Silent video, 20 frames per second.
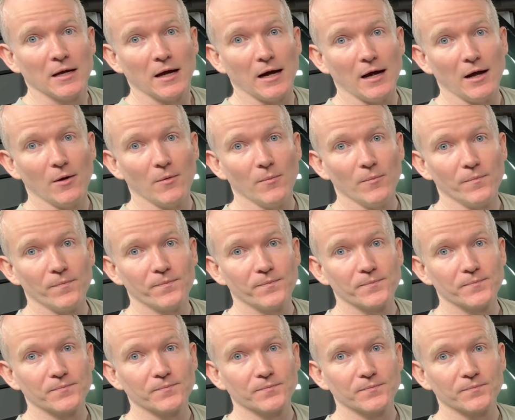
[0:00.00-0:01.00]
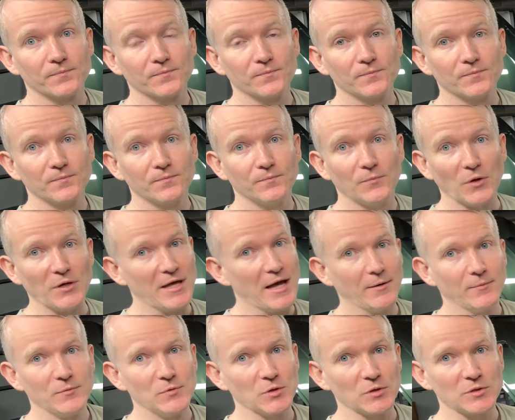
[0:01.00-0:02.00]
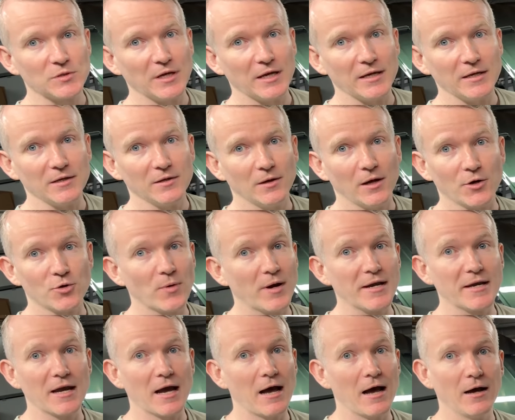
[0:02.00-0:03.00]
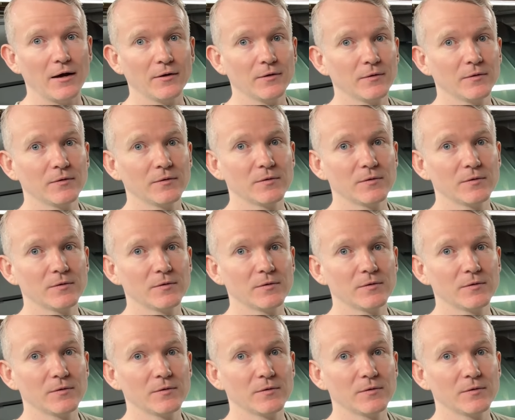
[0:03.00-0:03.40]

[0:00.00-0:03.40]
But yeah, just a great car.